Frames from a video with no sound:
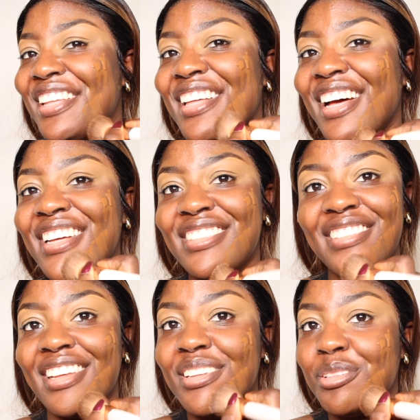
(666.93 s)
use as
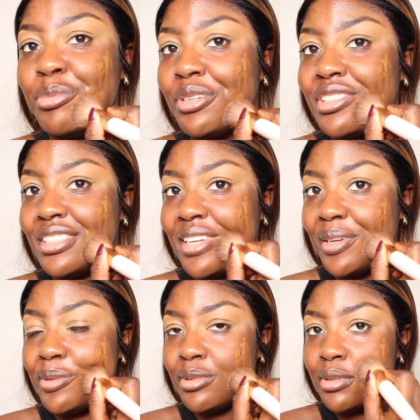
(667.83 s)
the brushes I
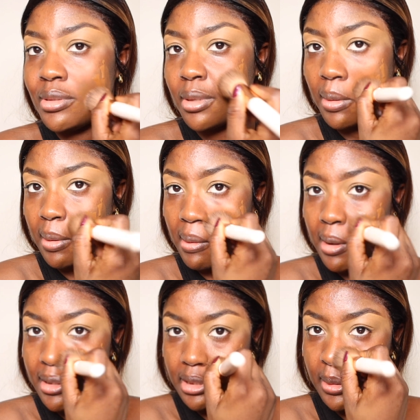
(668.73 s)
use.
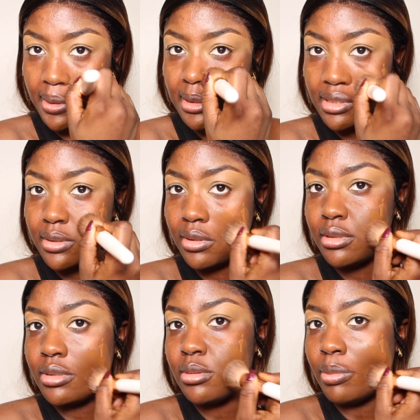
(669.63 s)
So we're just
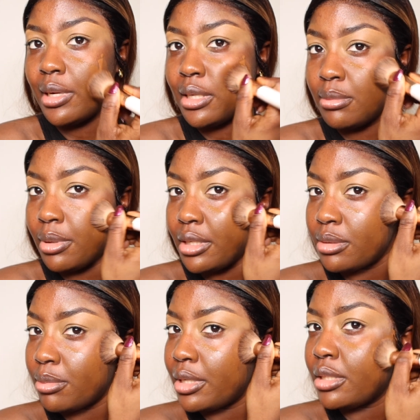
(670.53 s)
going to
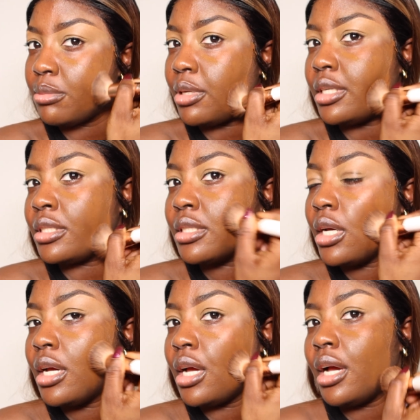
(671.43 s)
blend.
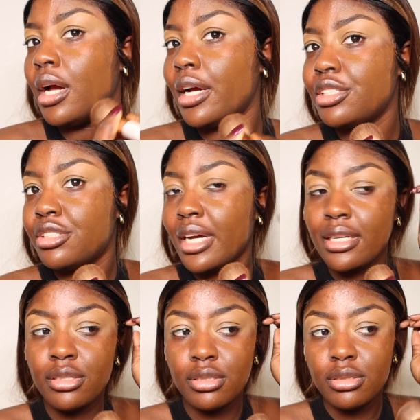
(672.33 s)
I try
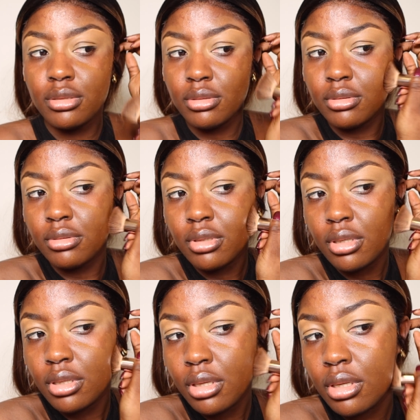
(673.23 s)
not to,
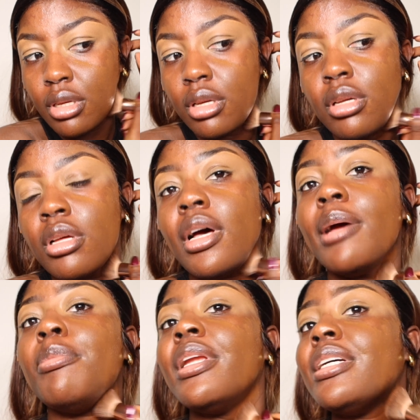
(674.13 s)
I
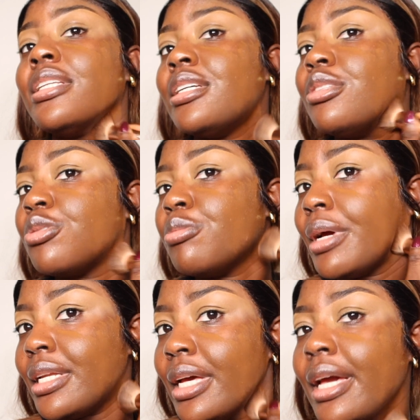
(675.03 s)
blend into
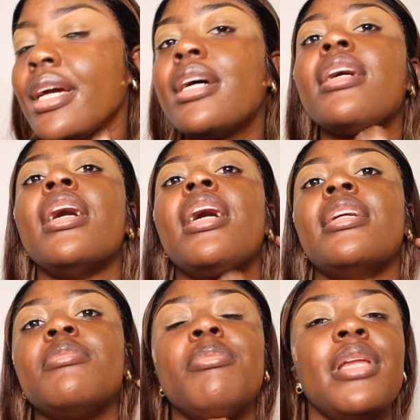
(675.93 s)
my neck
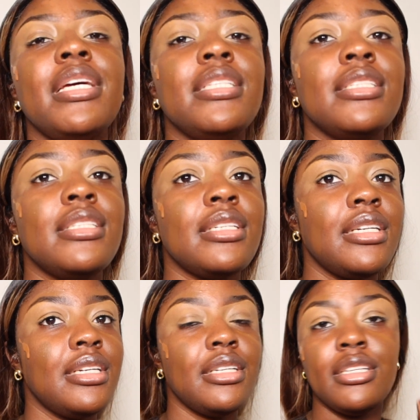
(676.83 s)
and blend
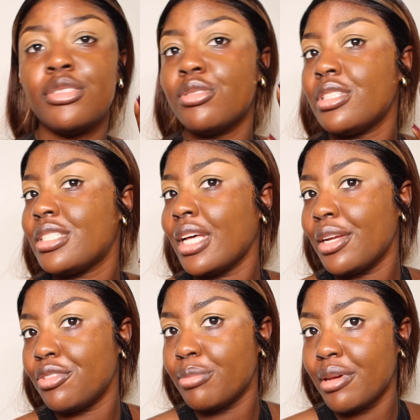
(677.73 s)
into the
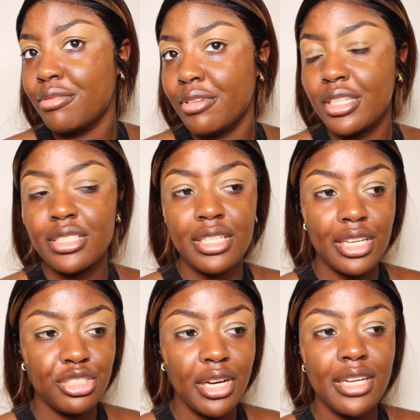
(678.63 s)
side of my face. I
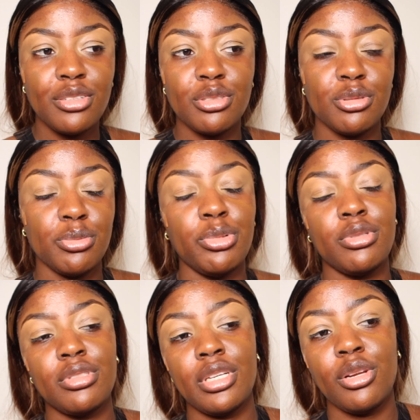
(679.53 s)
try not to
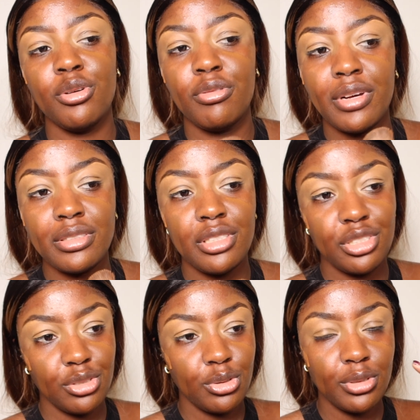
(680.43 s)
put a lot of
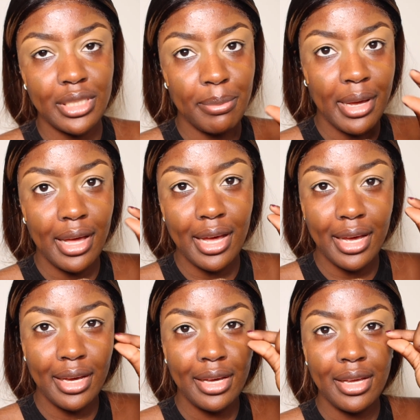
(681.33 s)
foundation under my
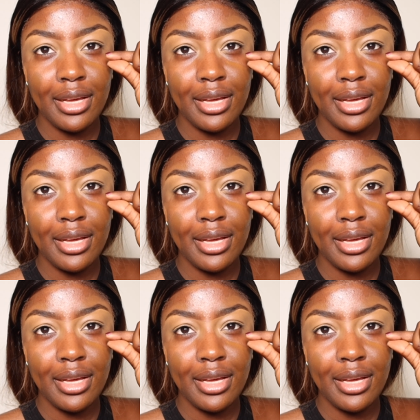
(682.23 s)
eye.